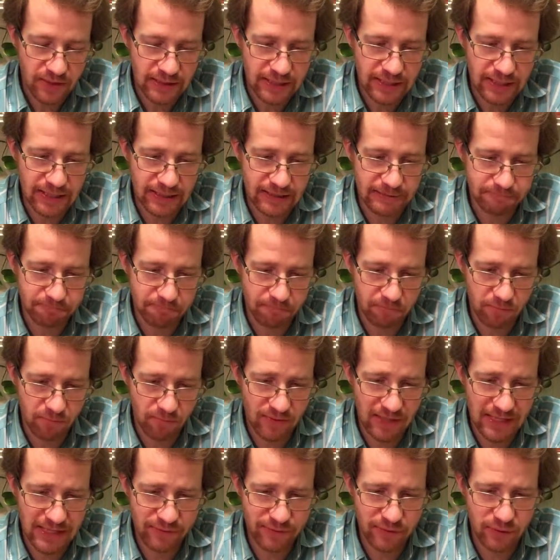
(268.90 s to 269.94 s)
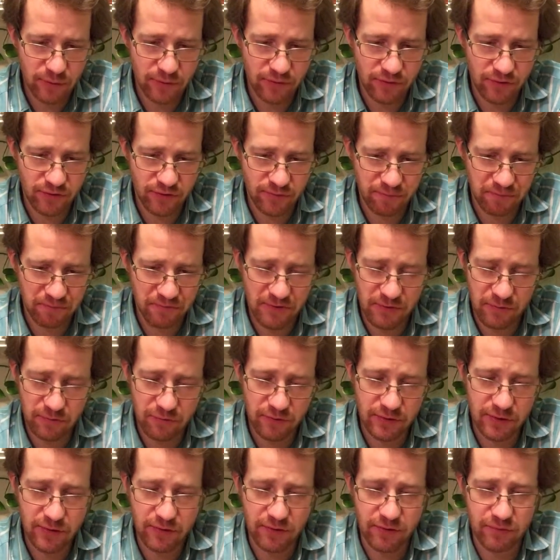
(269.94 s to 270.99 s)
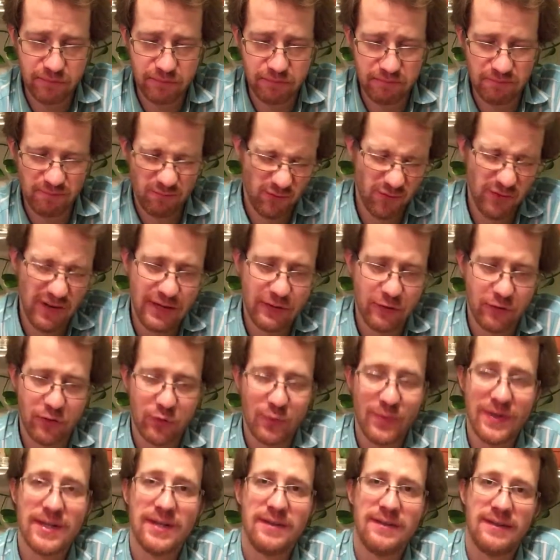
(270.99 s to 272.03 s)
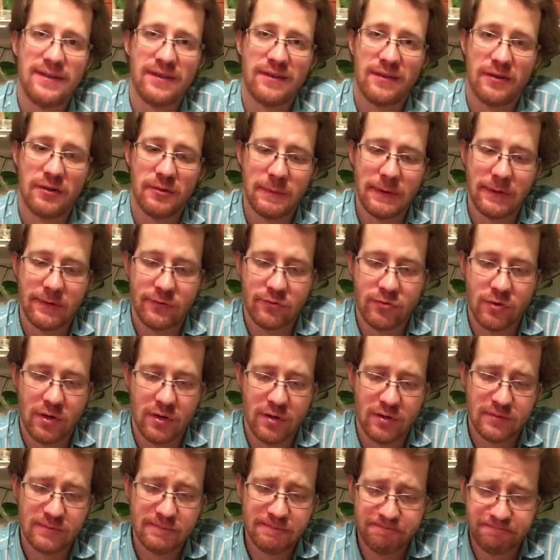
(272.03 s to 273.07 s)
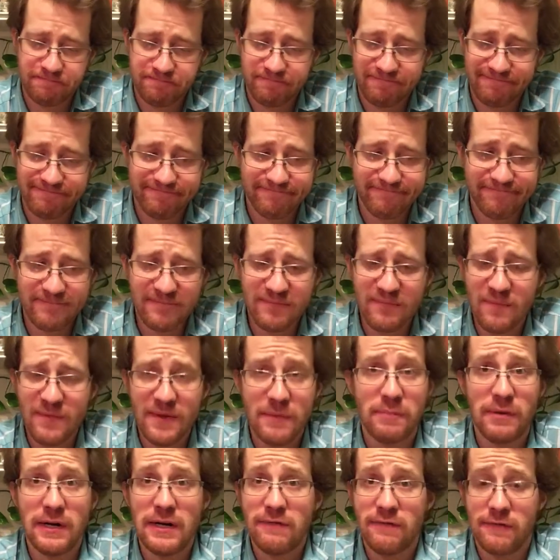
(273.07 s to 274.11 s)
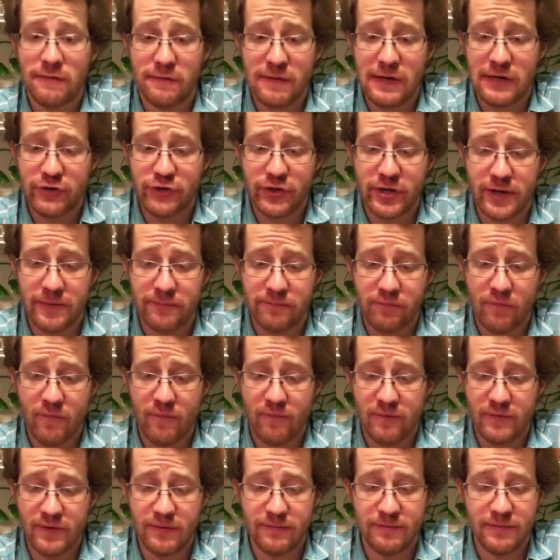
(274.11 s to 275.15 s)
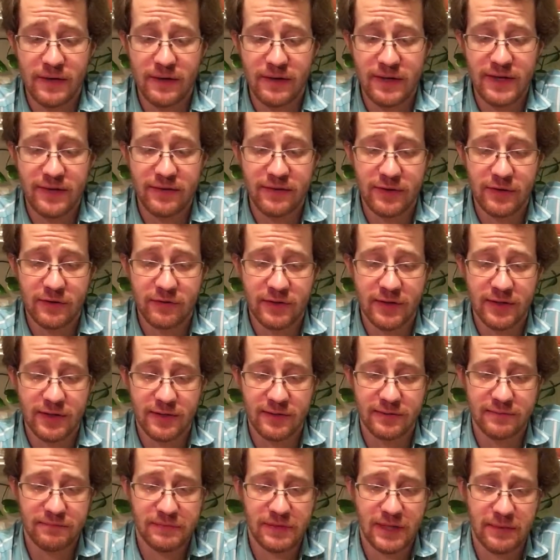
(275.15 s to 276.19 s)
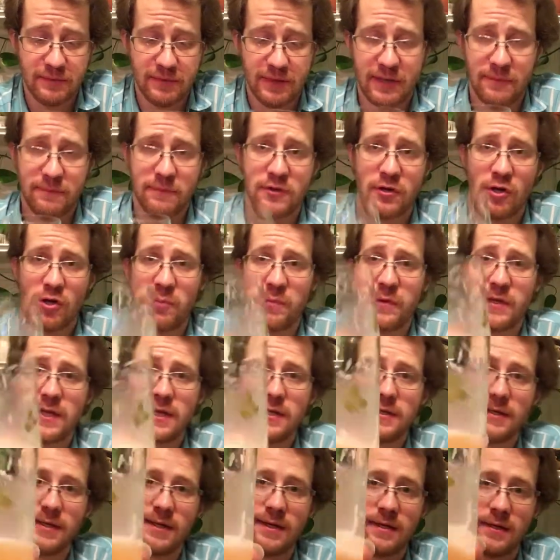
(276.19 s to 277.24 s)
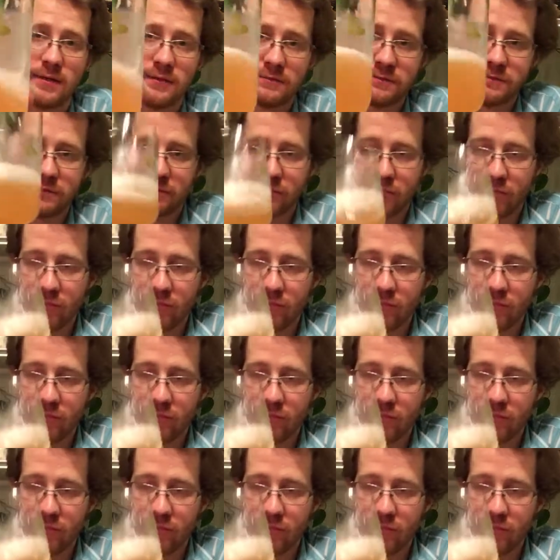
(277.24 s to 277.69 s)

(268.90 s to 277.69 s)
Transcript: And even though it's really rather sweet and it's a little bit strong, pretty refreshing, very easy to drink. I'm gulping it down.